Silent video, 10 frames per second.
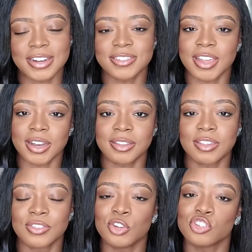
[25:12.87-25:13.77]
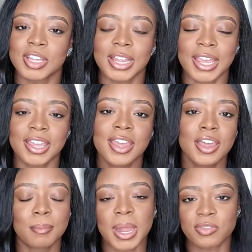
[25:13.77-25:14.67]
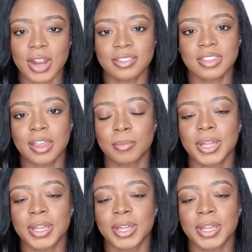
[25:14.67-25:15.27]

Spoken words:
and Sundays is usually like my rest day.